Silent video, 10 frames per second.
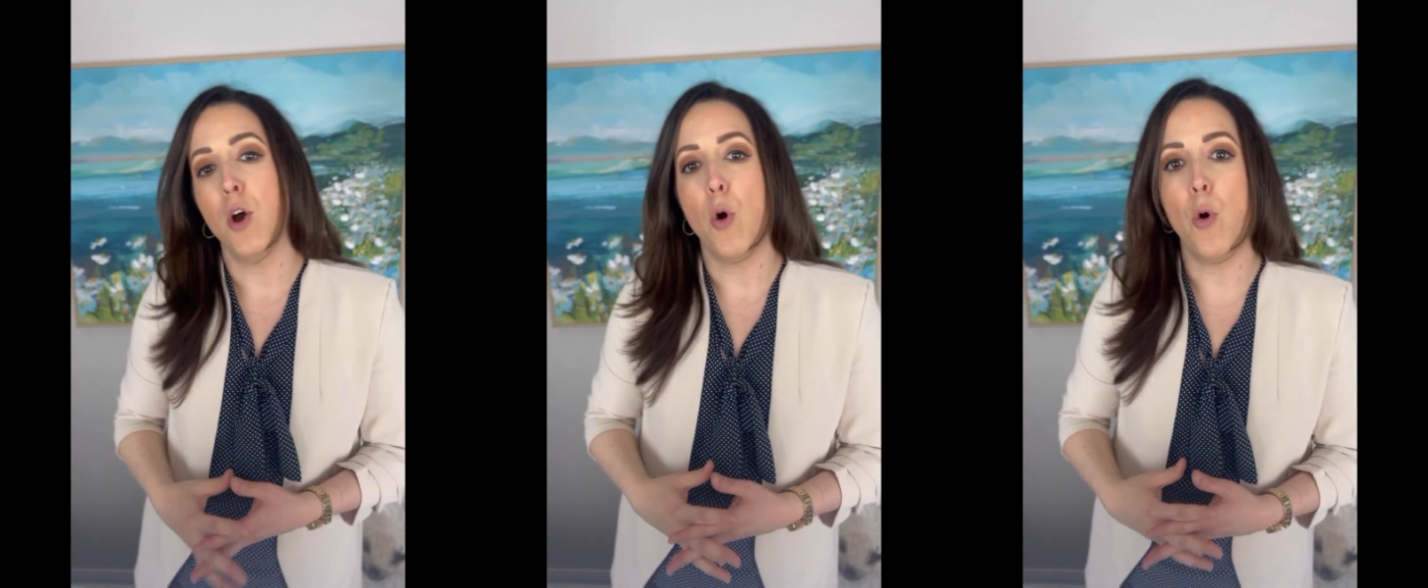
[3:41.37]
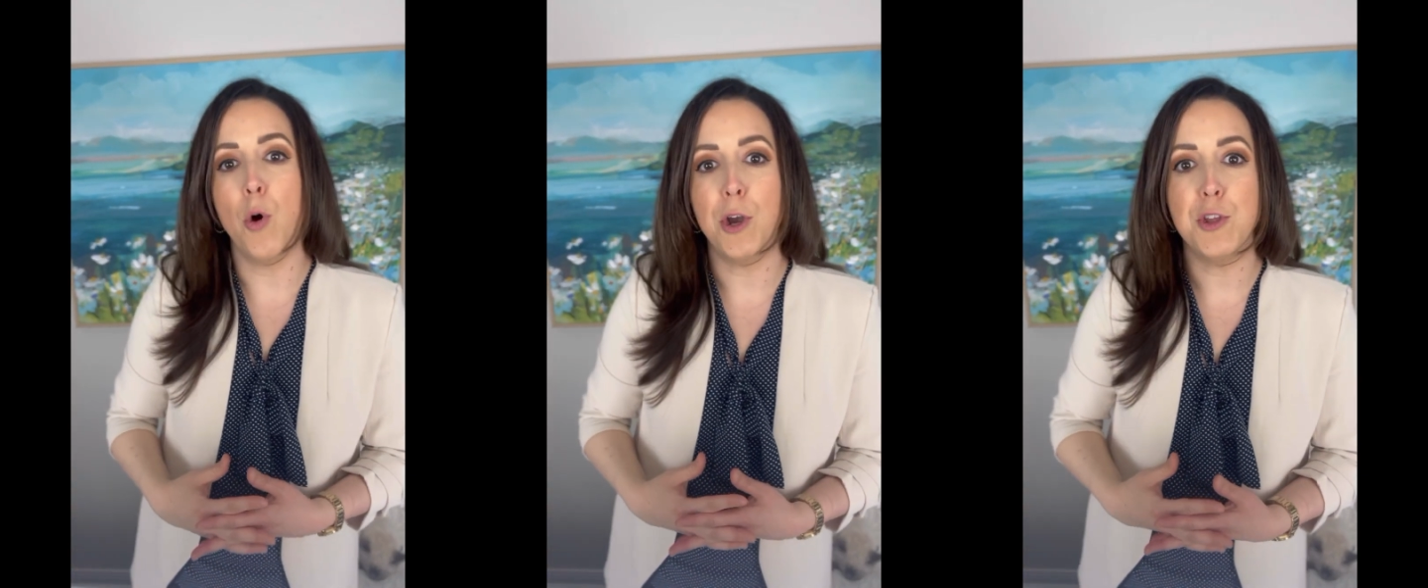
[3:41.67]

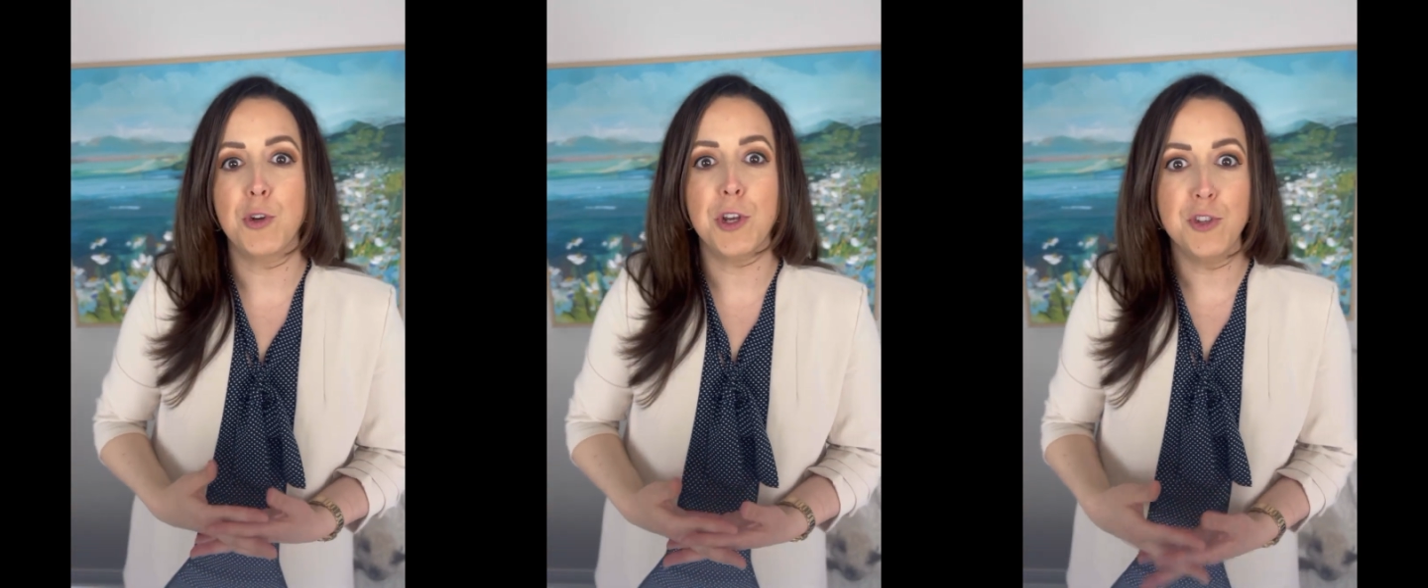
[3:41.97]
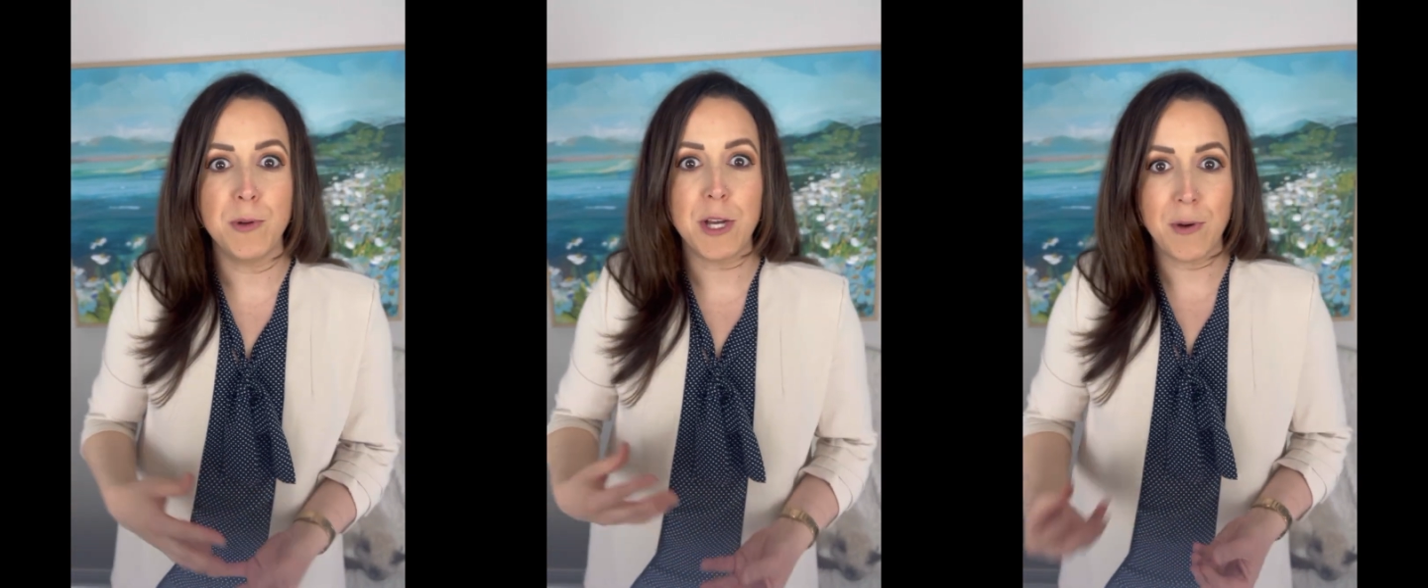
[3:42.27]
or you could
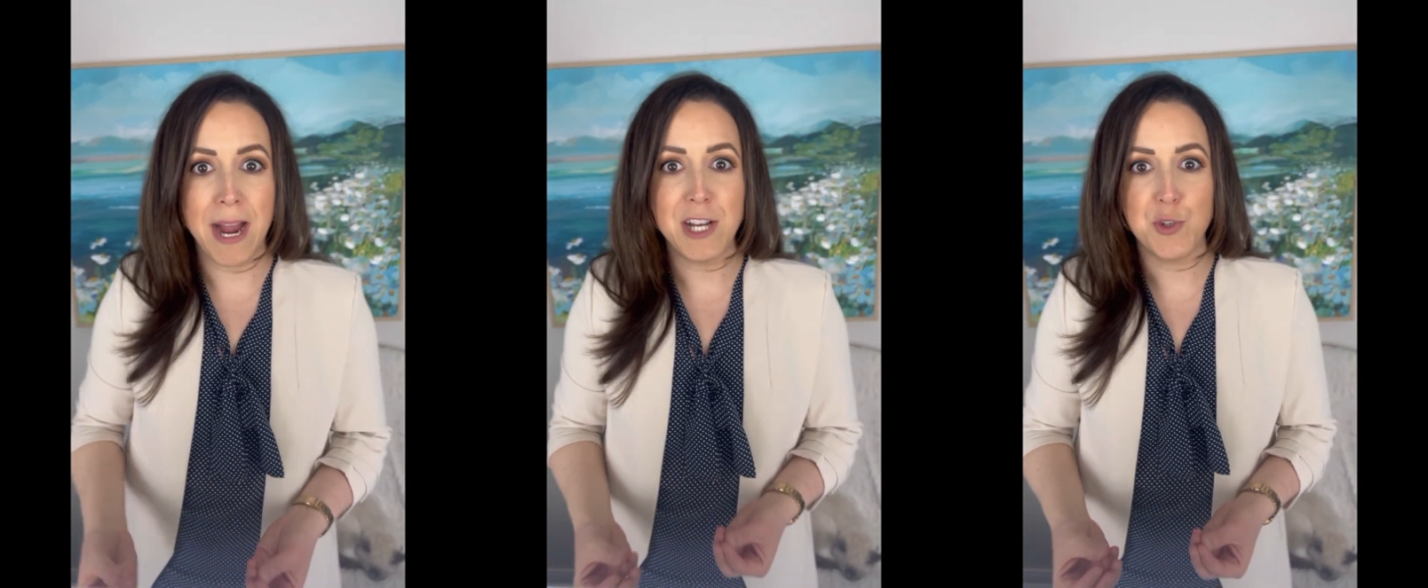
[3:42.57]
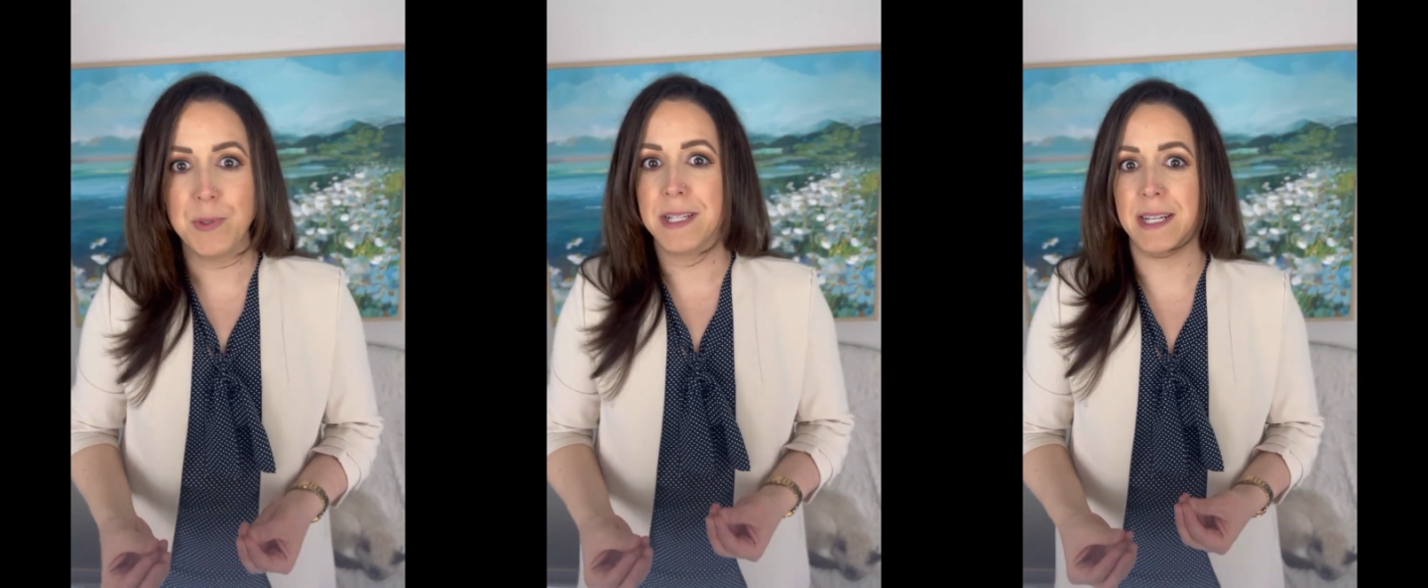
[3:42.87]
do it
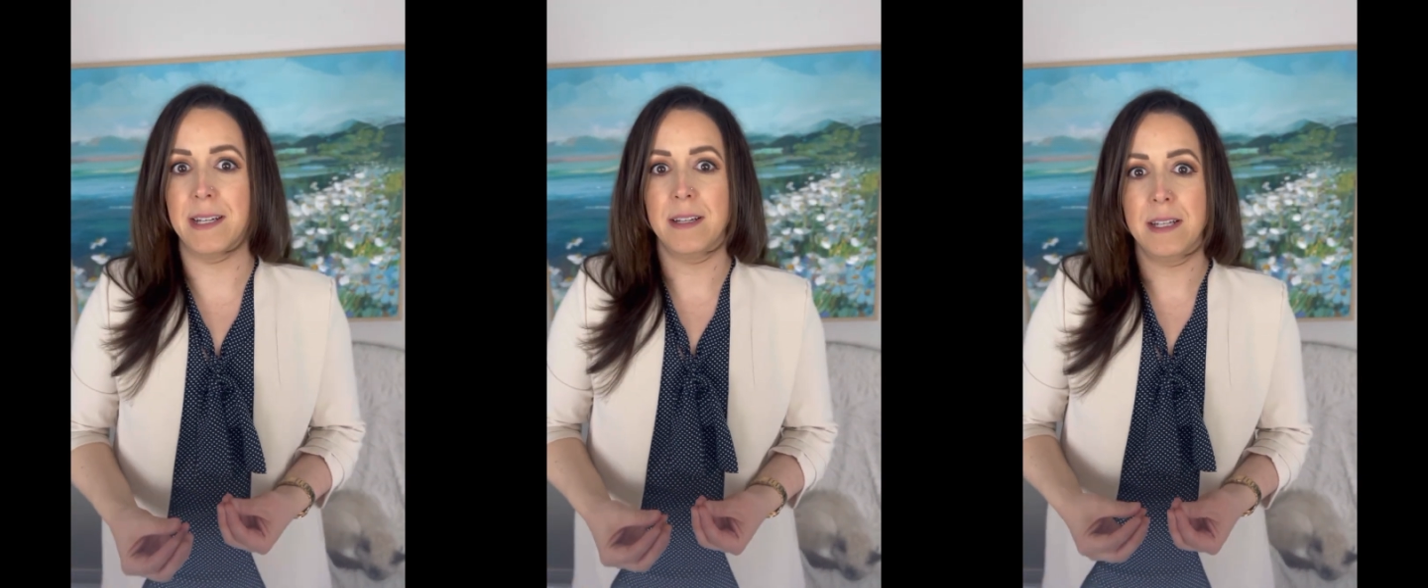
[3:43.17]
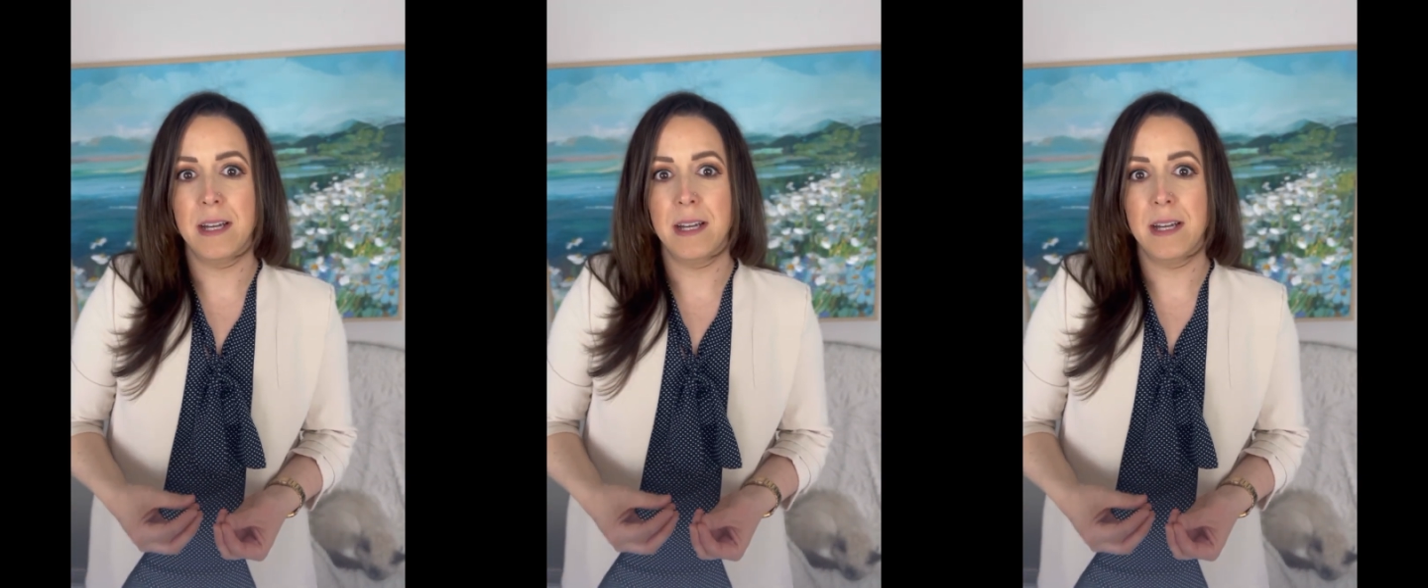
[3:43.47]
gradually